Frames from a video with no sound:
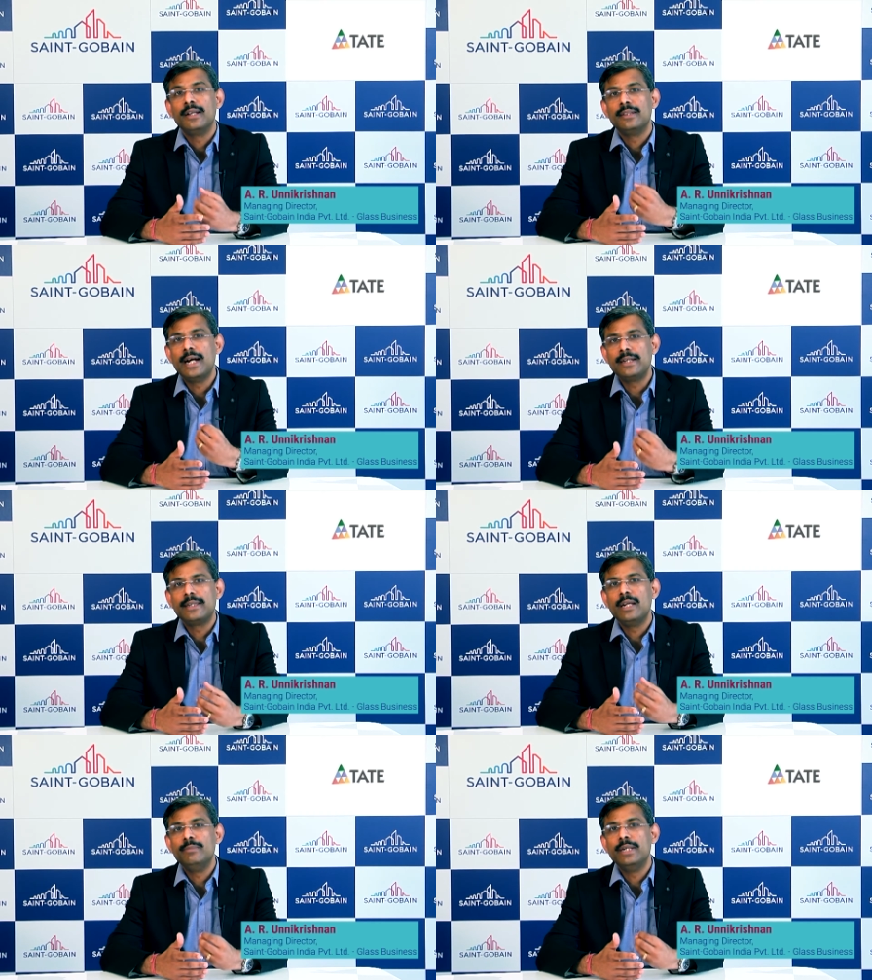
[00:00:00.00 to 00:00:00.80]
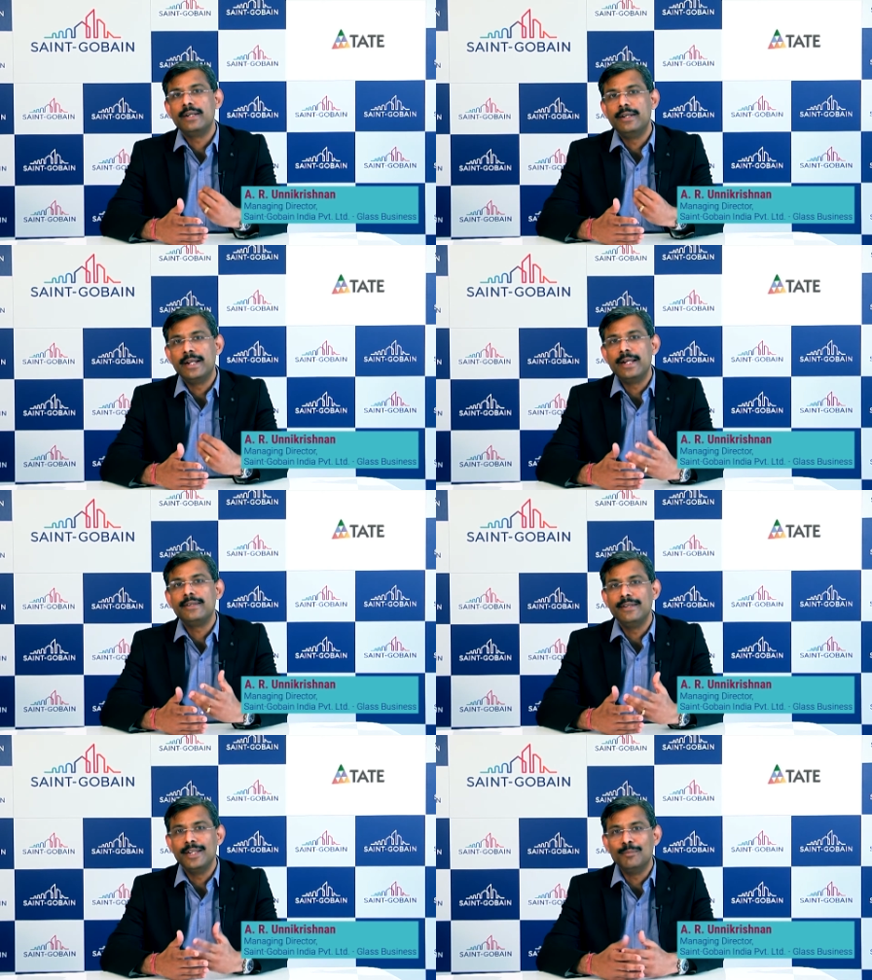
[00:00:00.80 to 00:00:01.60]
that can be a great
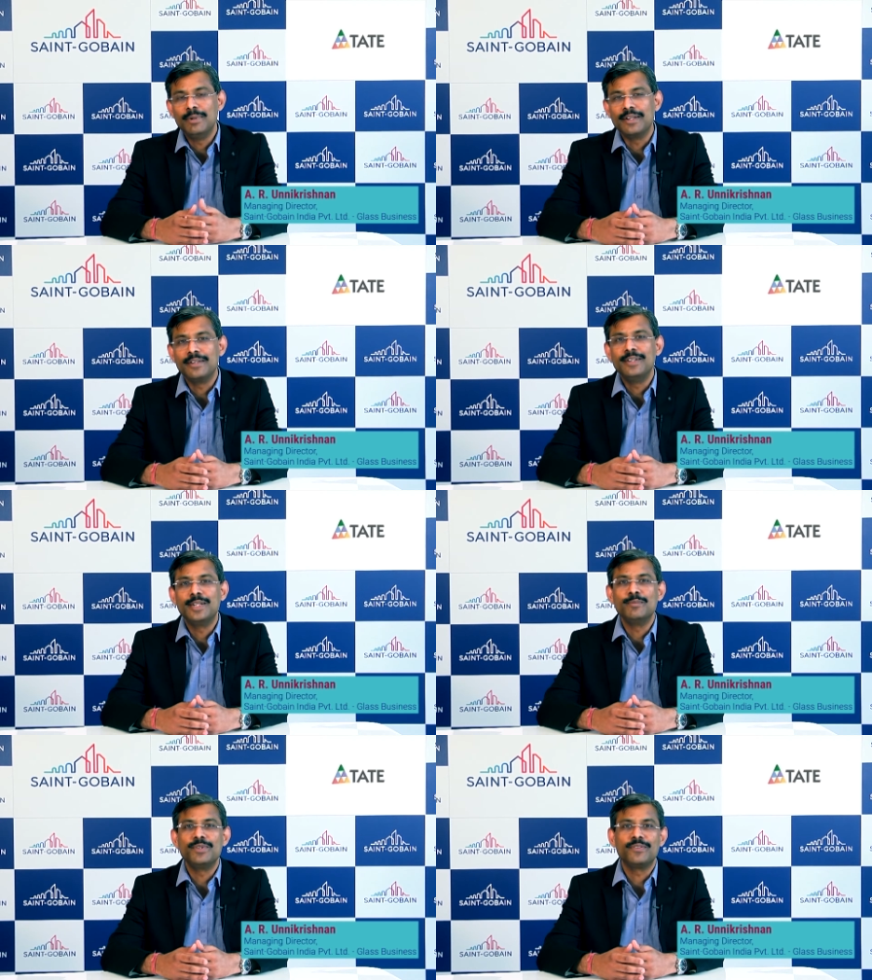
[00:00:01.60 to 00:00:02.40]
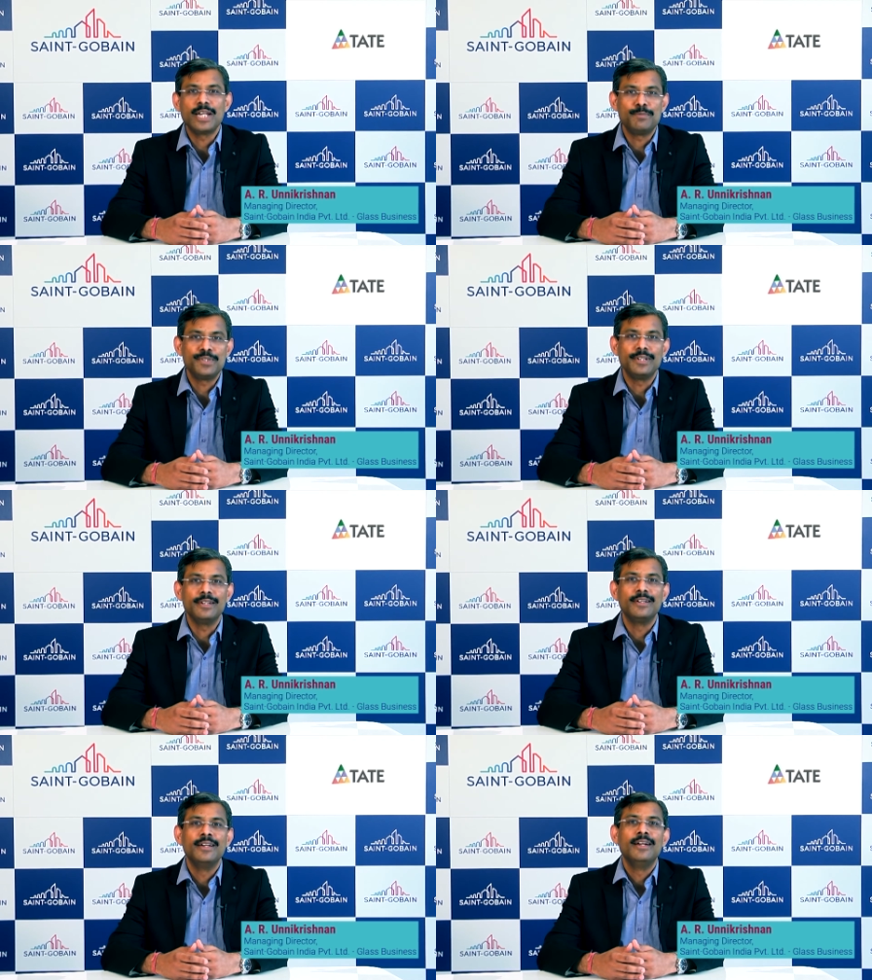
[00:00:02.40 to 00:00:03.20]
enabler in terms of capturing
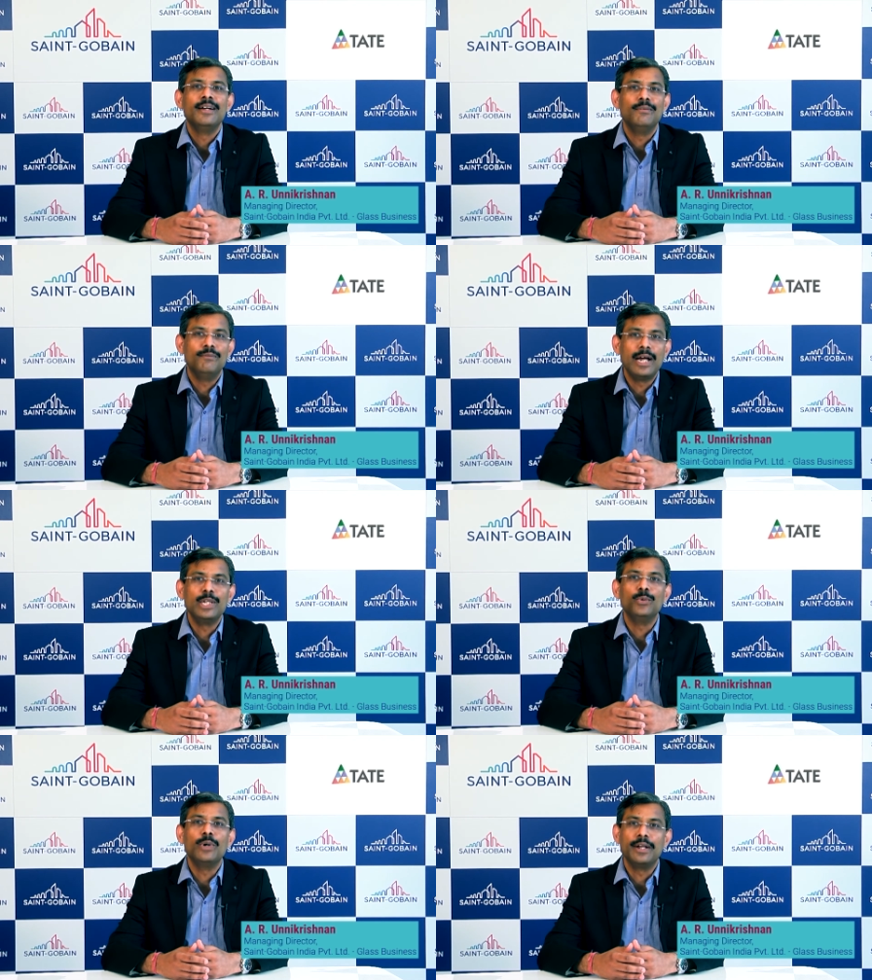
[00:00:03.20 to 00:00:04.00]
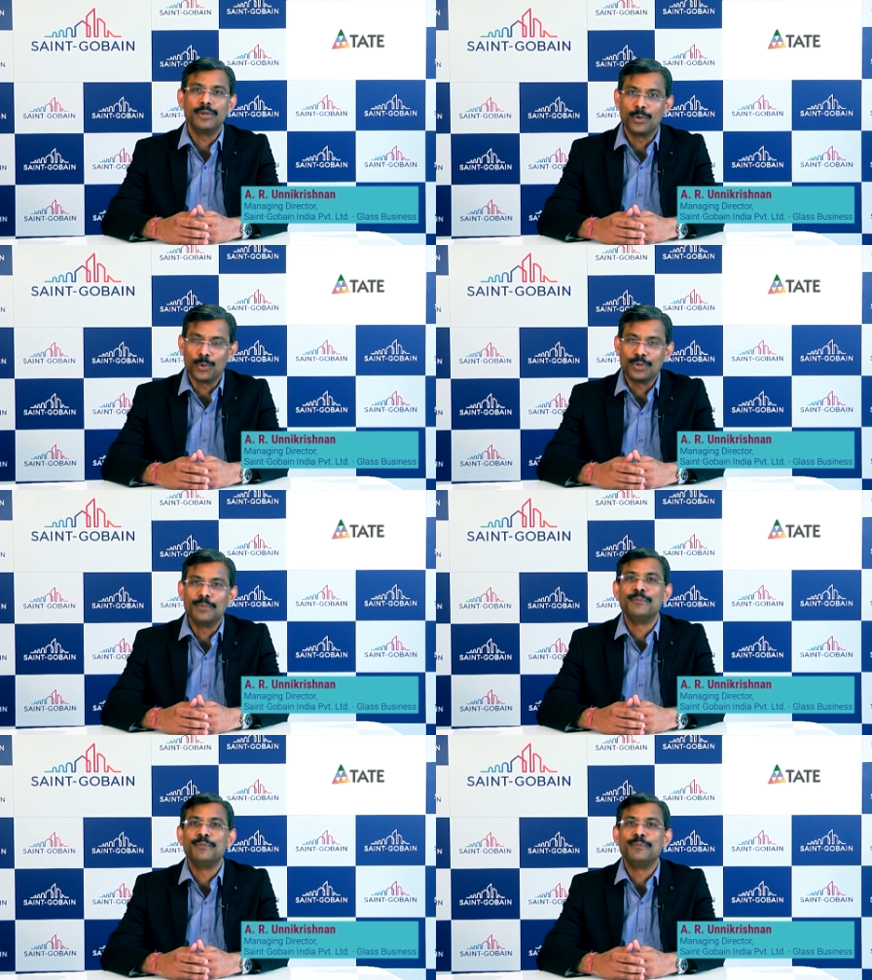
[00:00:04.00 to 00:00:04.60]
value and growth.